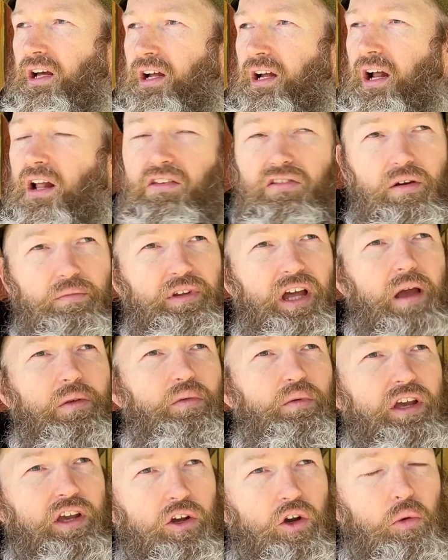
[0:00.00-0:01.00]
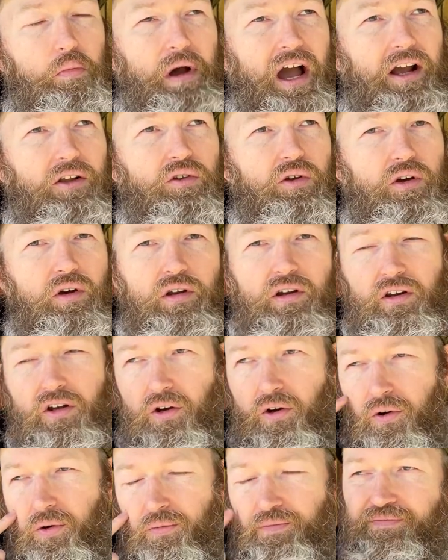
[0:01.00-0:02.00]
And sometimes we can go back to it and
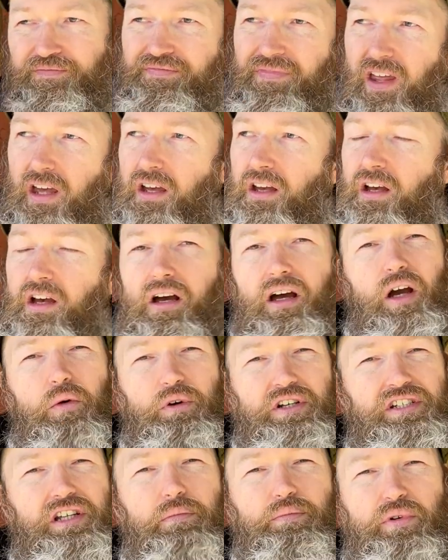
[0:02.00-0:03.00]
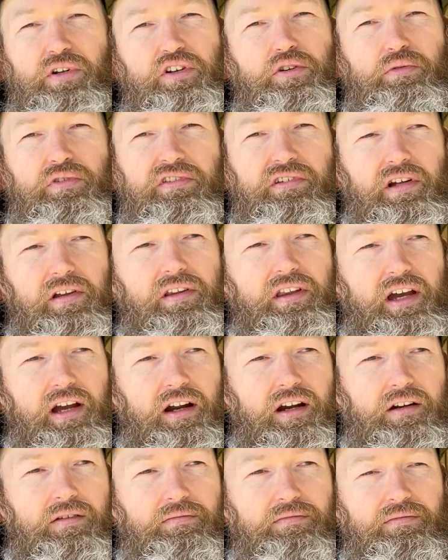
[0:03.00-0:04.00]
go, I wish that bridge was still there.
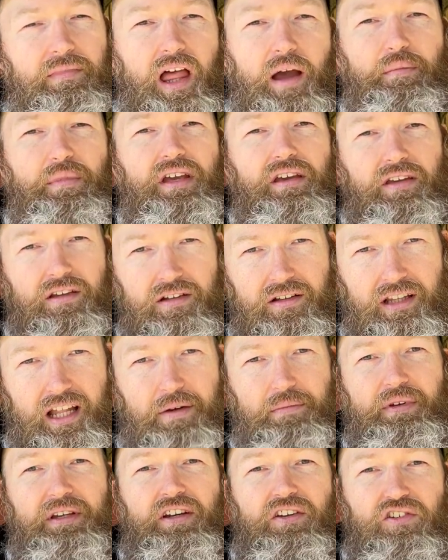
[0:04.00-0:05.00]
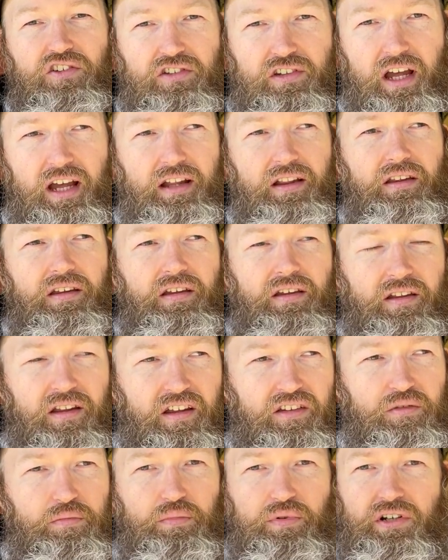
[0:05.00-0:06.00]
Let me extend
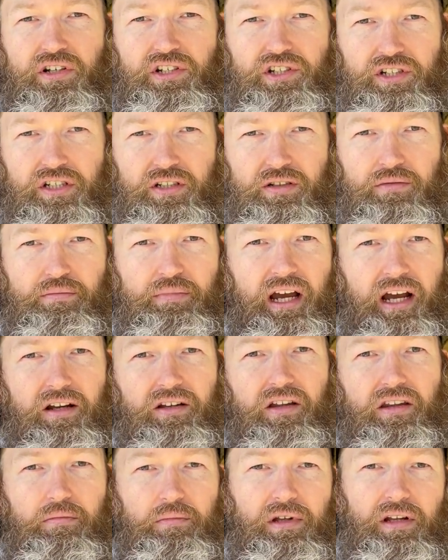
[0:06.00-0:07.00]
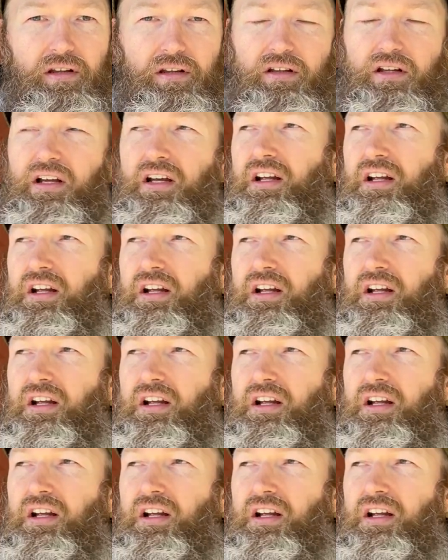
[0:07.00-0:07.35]
this bridge back to the middle.